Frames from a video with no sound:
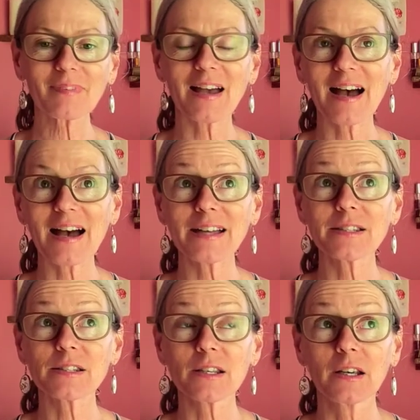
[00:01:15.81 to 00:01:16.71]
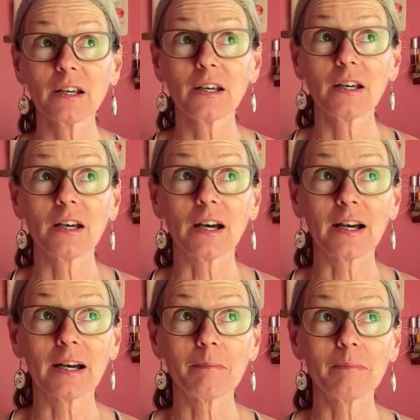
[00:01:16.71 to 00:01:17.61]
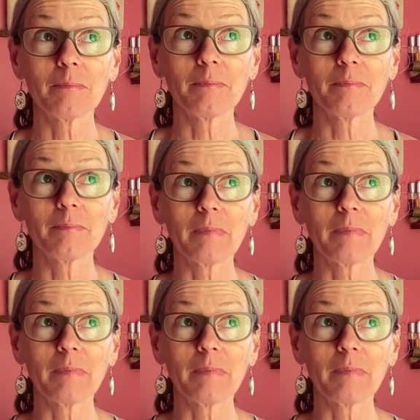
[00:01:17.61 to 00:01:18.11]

And um,